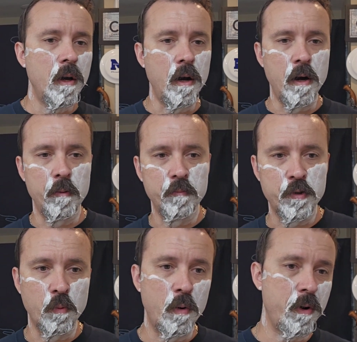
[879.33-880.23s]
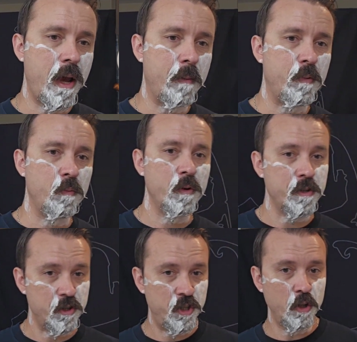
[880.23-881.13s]
Um, so what would happen
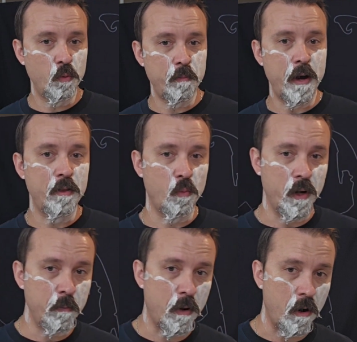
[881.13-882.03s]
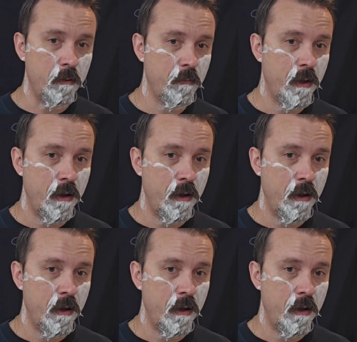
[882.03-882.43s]
was a shill would buy the winning bar.